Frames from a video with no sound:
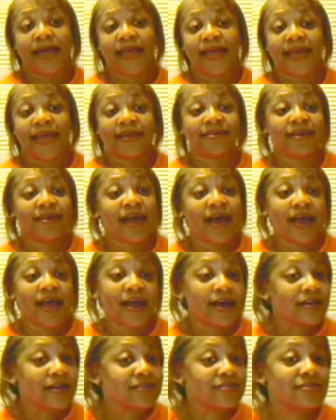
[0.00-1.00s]
And
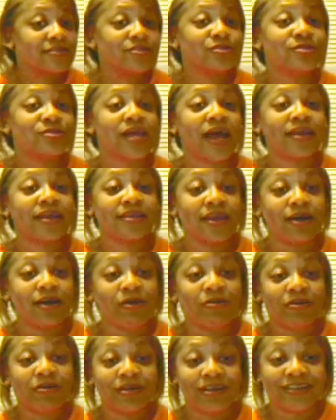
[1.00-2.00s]
I honestly do not
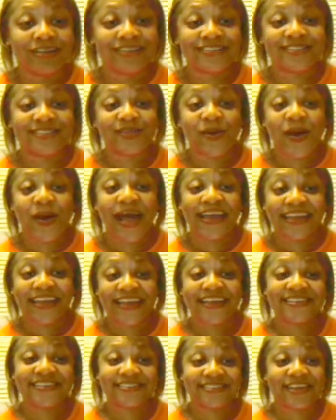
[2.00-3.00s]
know, so I
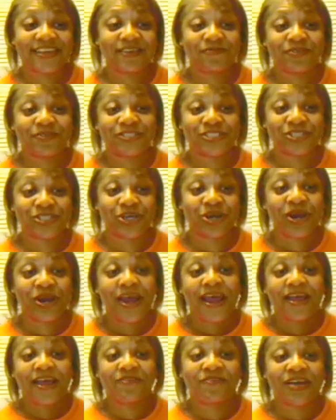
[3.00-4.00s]
can't say for sure
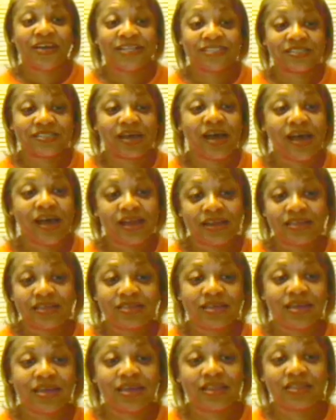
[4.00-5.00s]
if I saw
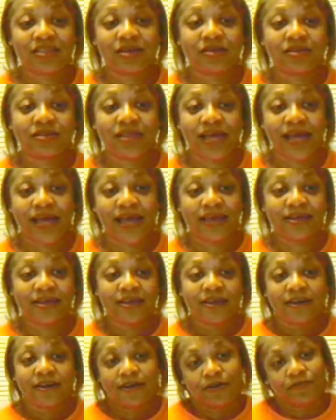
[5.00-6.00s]
anything in there that
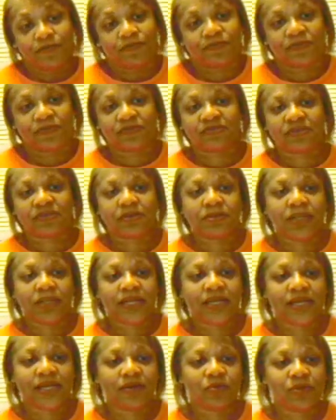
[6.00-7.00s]
seemed
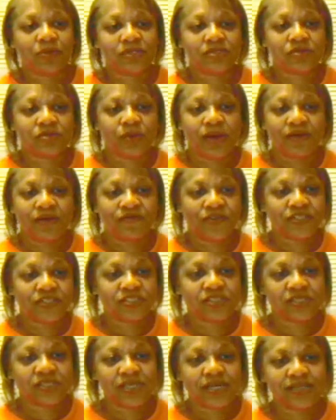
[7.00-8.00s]
like it was quite
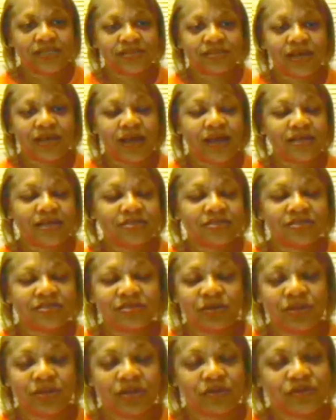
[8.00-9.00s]
fictionalized. I
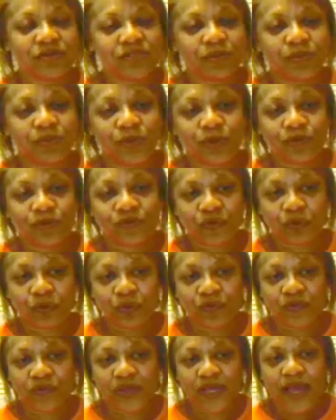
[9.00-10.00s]
just know that it was a beautiful
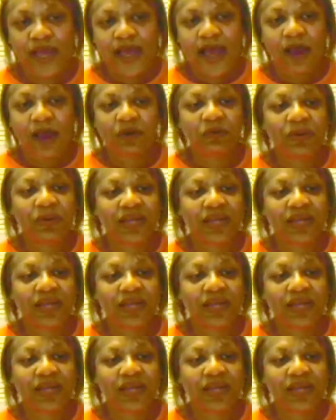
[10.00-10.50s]
movie. I